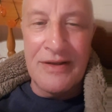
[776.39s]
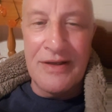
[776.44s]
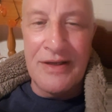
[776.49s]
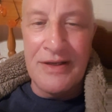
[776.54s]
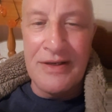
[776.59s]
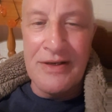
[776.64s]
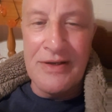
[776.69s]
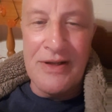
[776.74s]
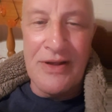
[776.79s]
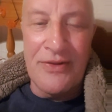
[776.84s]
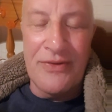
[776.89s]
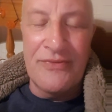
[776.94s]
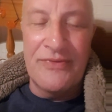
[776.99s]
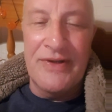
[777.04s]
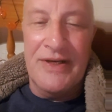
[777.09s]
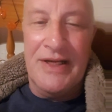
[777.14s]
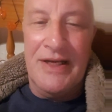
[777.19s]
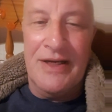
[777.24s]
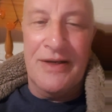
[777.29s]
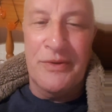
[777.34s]
another
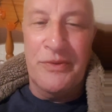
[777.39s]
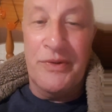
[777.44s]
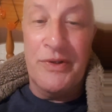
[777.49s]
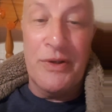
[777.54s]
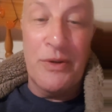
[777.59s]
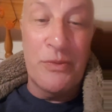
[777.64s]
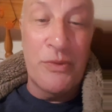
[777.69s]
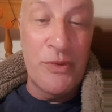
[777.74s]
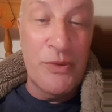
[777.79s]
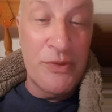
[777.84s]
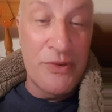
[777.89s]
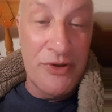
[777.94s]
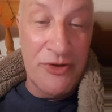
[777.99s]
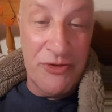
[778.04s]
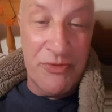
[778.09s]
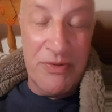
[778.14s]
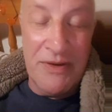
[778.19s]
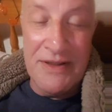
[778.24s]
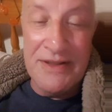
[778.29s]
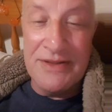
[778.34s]
video when I will
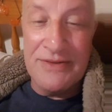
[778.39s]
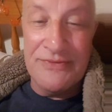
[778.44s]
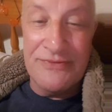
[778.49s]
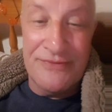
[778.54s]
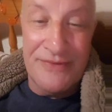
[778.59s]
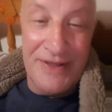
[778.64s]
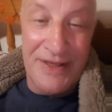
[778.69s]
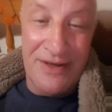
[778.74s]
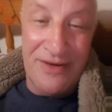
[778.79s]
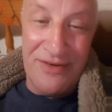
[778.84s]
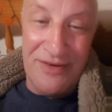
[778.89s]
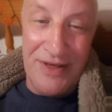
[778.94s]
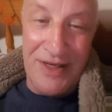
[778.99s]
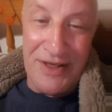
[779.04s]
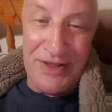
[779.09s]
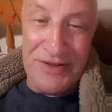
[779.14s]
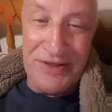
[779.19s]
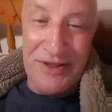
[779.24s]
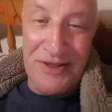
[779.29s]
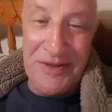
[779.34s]
display some figures
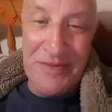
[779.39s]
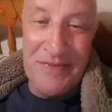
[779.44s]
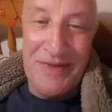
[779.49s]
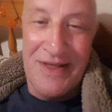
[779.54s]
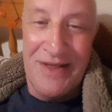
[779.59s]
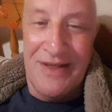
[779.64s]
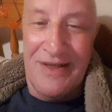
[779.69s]
next time,